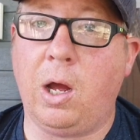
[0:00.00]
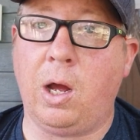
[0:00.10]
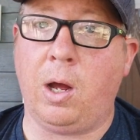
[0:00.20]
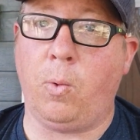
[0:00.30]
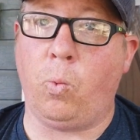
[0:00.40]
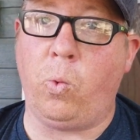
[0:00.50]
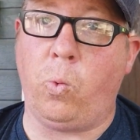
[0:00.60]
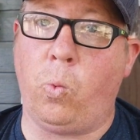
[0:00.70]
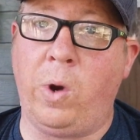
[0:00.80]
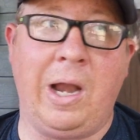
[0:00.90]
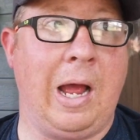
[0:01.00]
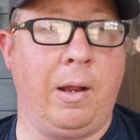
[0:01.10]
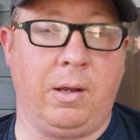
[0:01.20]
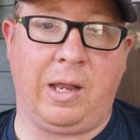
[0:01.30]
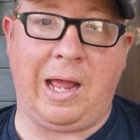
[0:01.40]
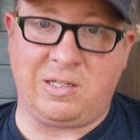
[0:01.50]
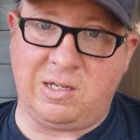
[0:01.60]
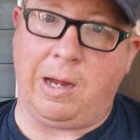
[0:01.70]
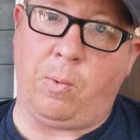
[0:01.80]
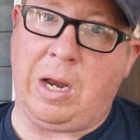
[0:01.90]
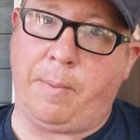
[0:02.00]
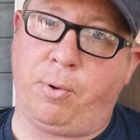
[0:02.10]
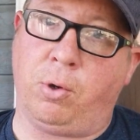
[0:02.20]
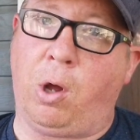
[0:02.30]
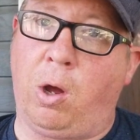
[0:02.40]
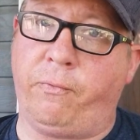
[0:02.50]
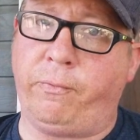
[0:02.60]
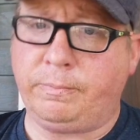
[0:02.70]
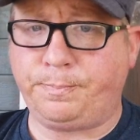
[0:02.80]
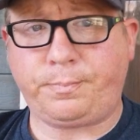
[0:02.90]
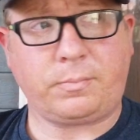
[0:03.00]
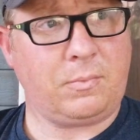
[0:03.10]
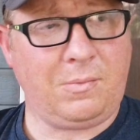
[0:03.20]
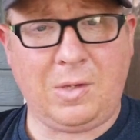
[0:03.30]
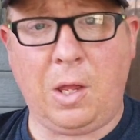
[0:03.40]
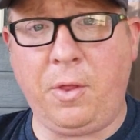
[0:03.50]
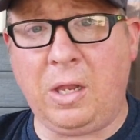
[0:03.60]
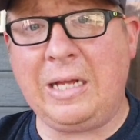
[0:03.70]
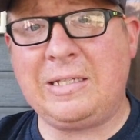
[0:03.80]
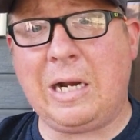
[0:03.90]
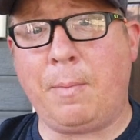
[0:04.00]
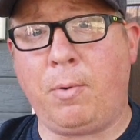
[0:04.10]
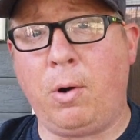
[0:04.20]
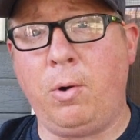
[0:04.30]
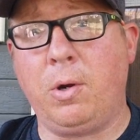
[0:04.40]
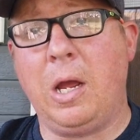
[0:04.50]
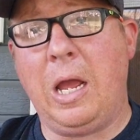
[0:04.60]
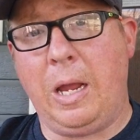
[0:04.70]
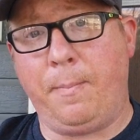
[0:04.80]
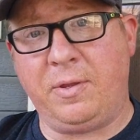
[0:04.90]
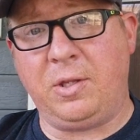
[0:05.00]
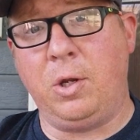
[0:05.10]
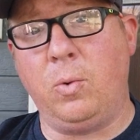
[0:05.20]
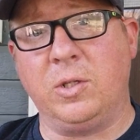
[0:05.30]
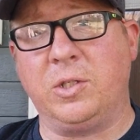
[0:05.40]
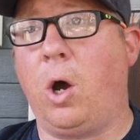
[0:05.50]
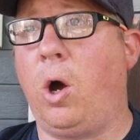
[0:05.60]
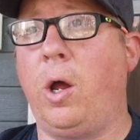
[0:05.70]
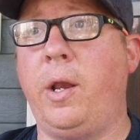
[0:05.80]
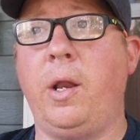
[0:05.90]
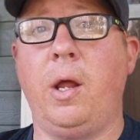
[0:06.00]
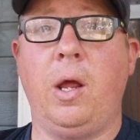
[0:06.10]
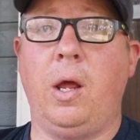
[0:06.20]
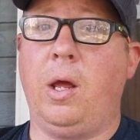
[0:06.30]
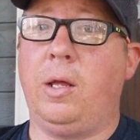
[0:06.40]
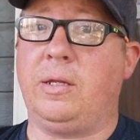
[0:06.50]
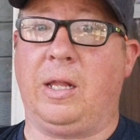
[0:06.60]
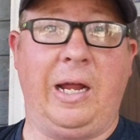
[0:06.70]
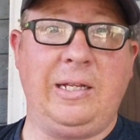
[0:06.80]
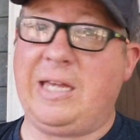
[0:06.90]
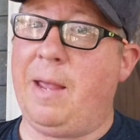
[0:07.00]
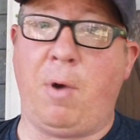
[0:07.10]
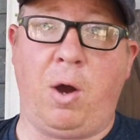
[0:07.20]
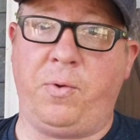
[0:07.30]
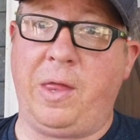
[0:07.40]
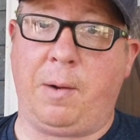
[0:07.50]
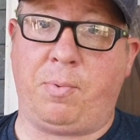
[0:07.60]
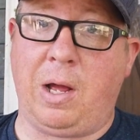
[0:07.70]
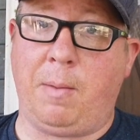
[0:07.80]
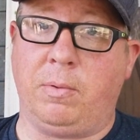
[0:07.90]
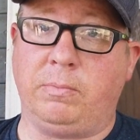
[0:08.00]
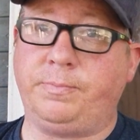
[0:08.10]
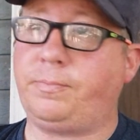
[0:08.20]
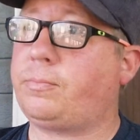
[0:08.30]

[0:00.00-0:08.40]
Last night when I pulled off the lights that I broke and put the new ones on, the lights came off without a problem,